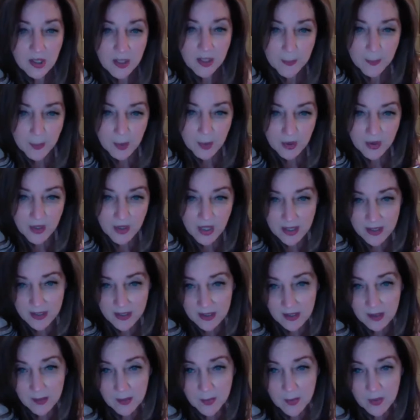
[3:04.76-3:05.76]
in
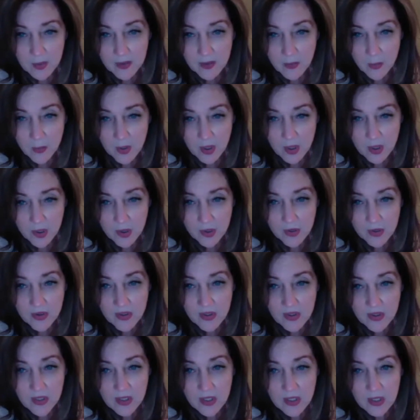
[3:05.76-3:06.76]
multi-syllable
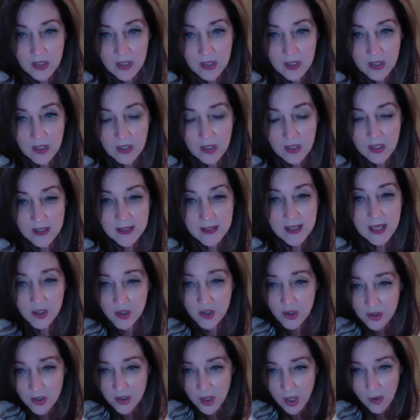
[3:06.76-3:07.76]
words, because as
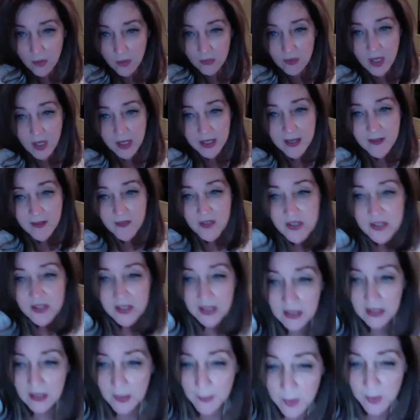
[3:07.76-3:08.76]
you know, not every
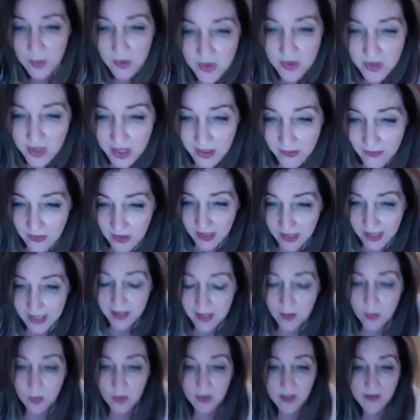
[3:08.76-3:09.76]
syllable is given
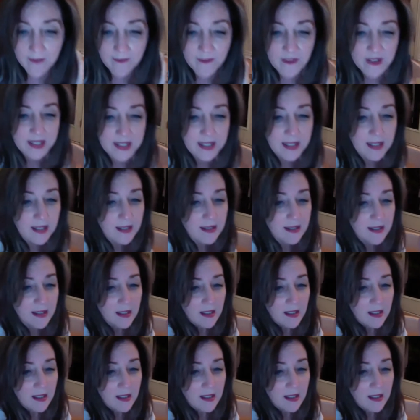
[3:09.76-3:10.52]
equal emphasis.